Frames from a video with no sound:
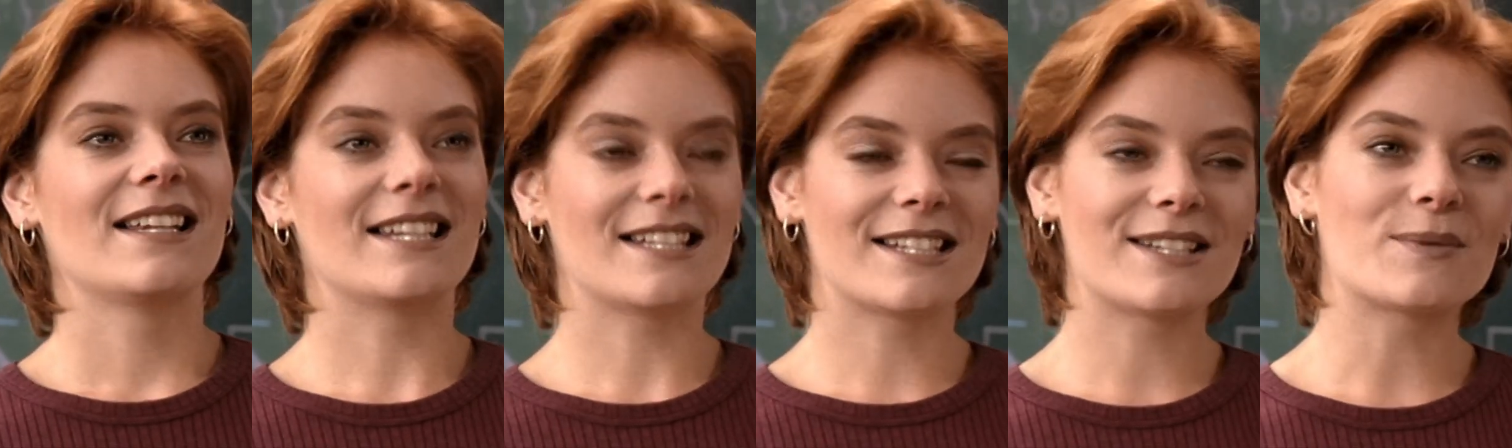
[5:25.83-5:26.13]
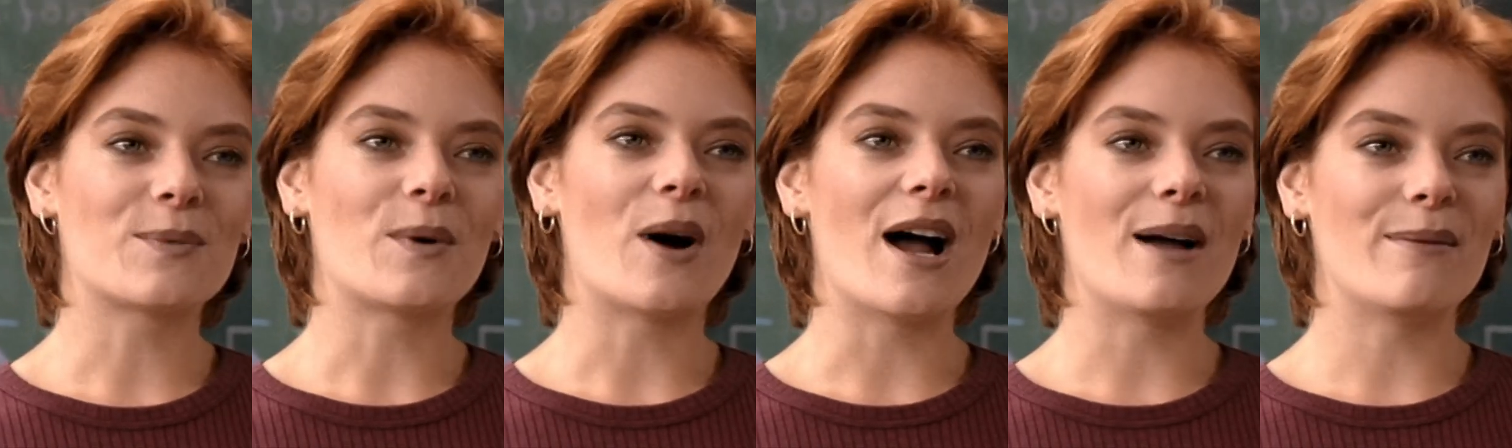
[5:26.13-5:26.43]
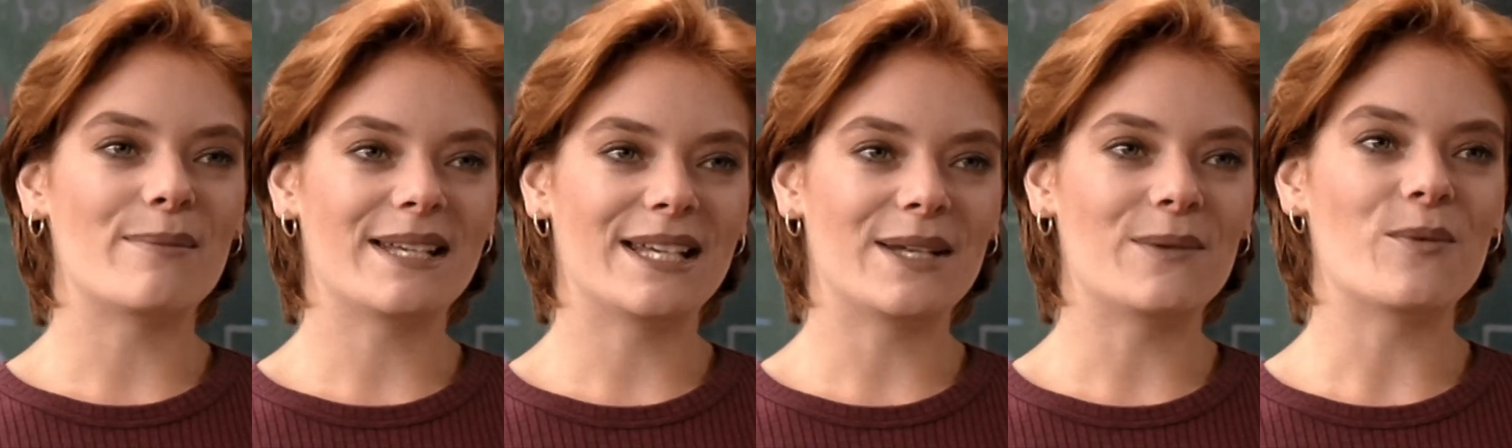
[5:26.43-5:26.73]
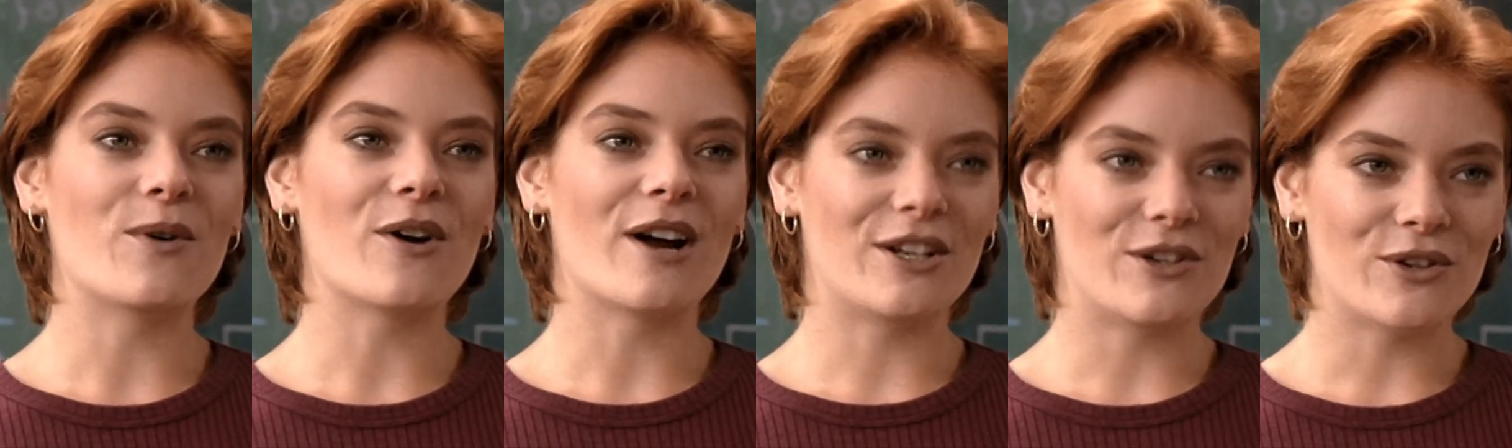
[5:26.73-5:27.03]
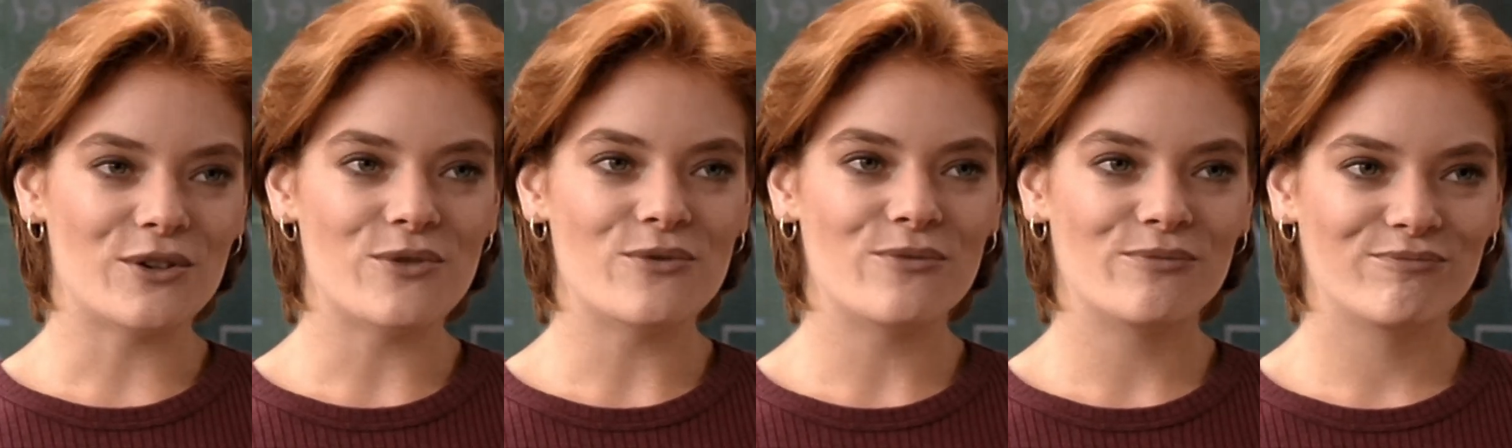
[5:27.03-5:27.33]
This is why I begin where I
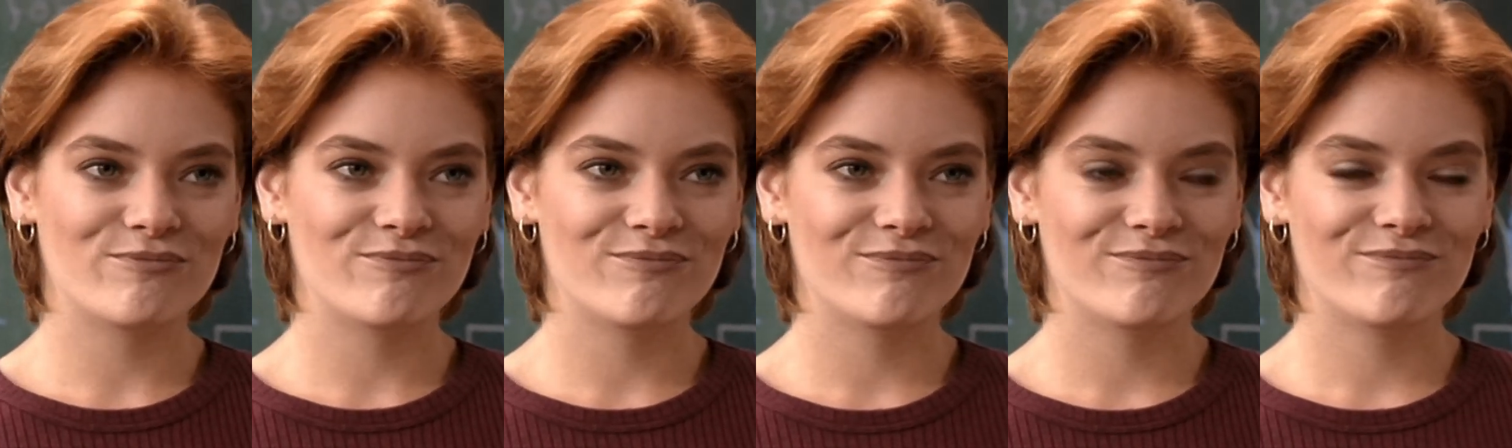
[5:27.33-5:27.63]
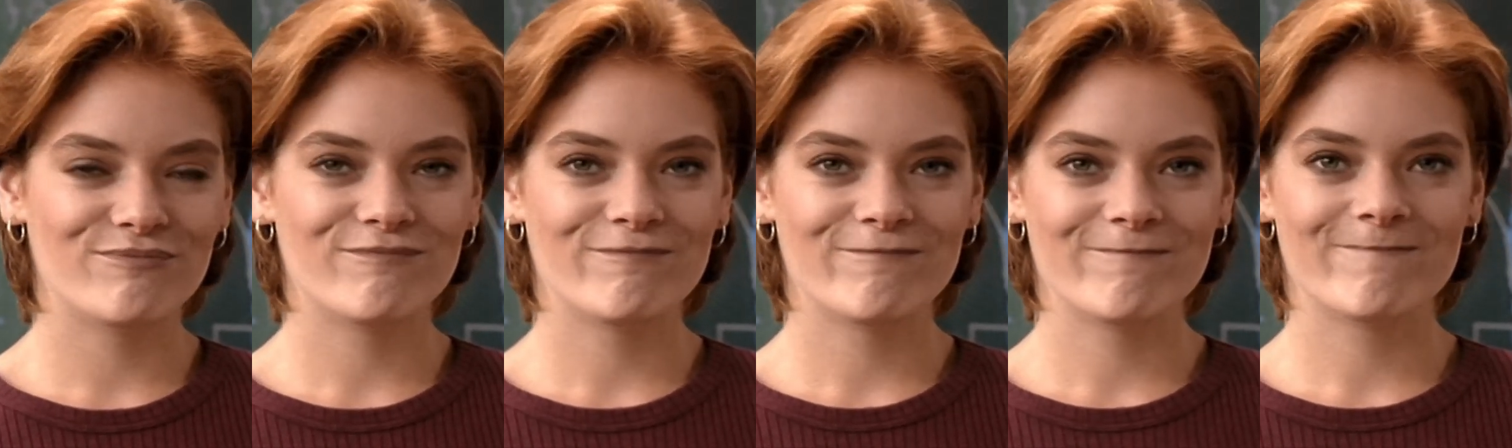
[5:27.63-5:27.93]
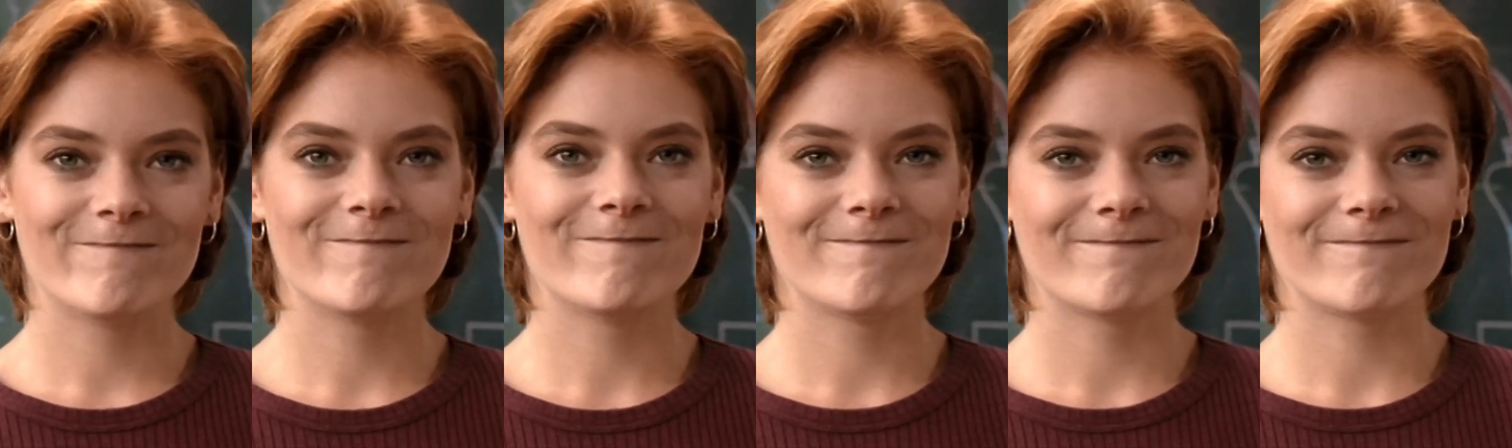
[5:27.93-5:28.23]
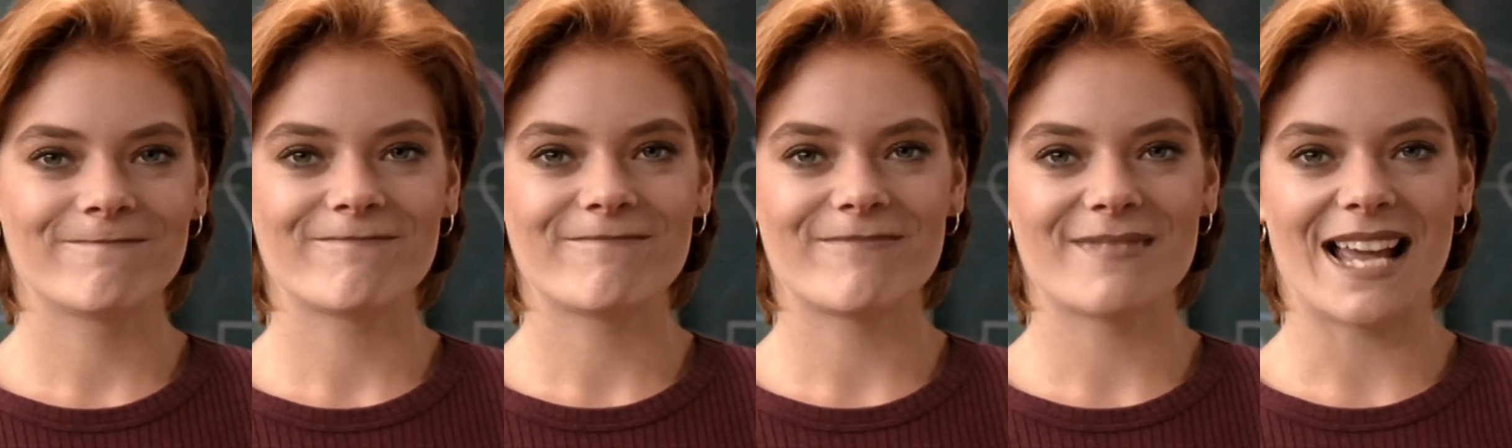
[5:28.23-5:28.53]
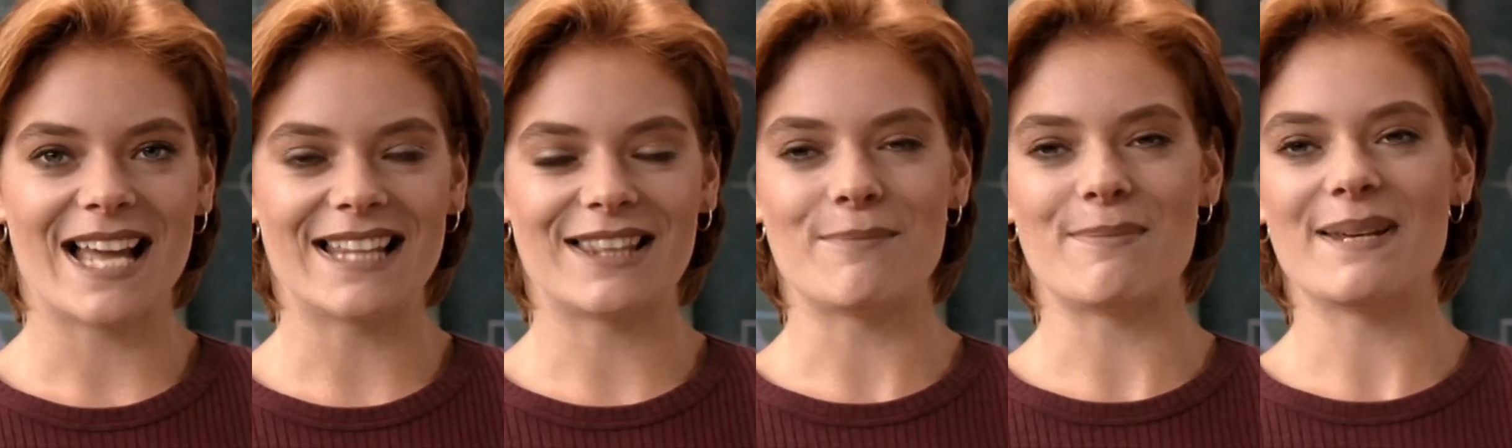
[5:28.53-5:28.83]
do,
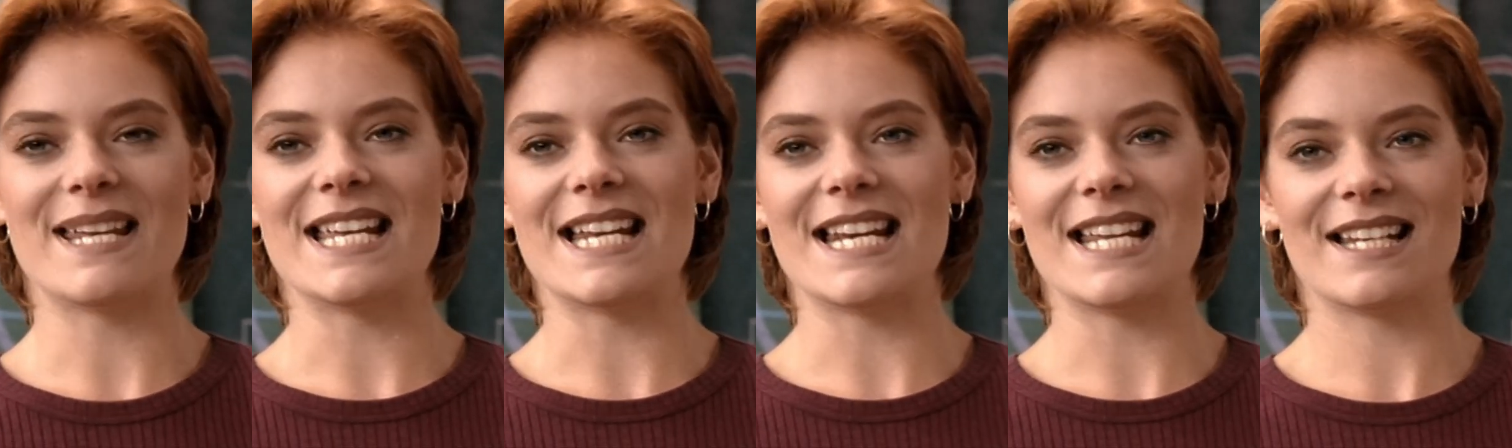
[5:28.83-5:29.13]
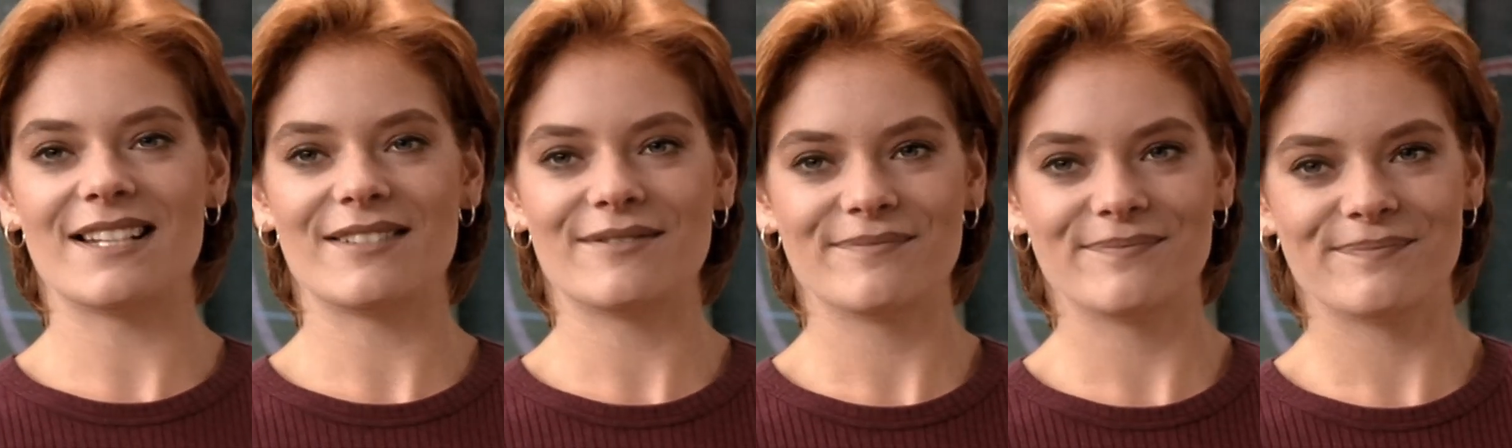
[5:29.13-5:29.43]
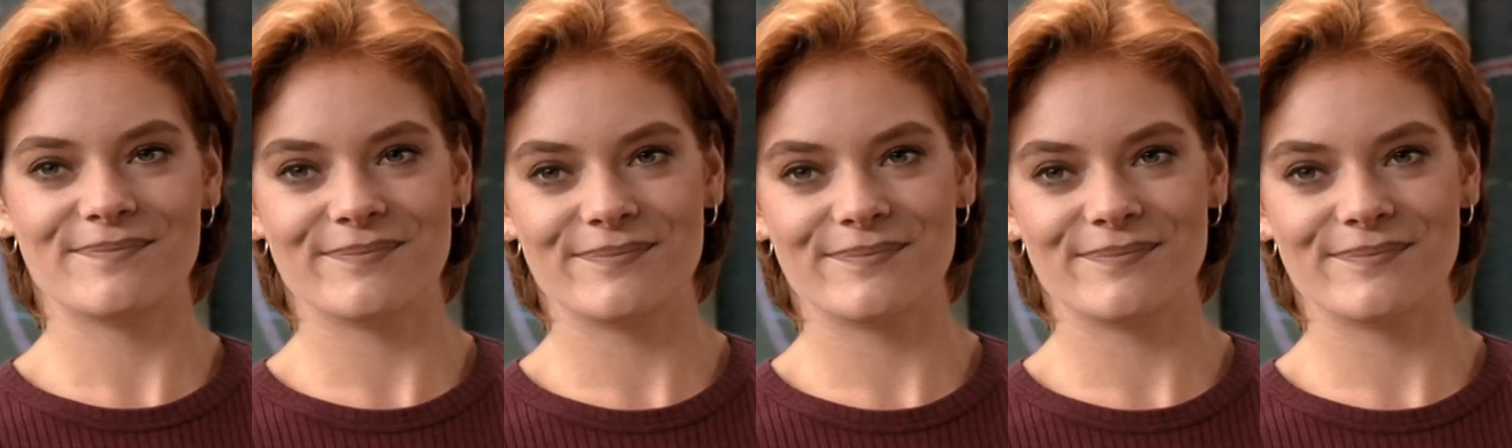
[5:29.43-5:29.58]
at the beginning.